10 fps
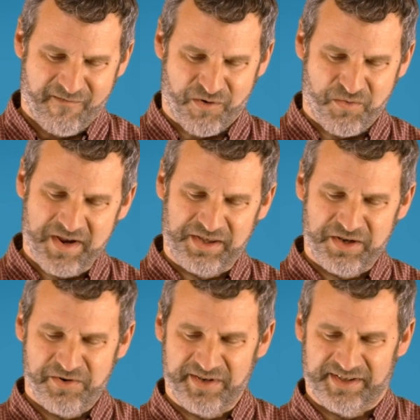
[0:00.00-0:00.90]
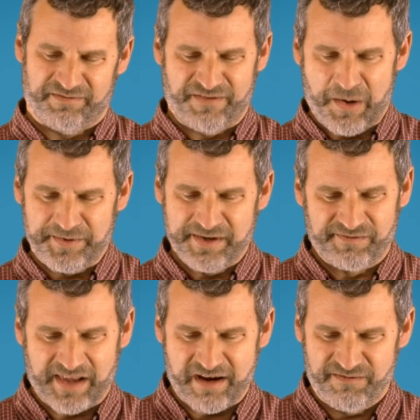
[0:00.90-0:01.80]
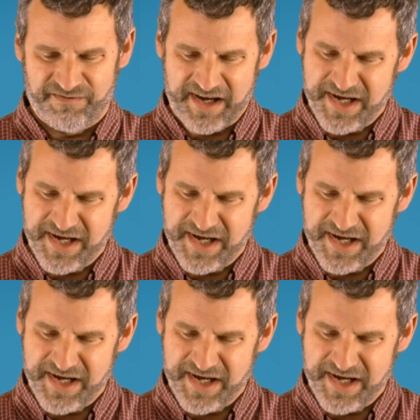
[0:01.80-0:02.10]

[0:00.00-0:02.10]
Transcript: For with you is the fountain of life.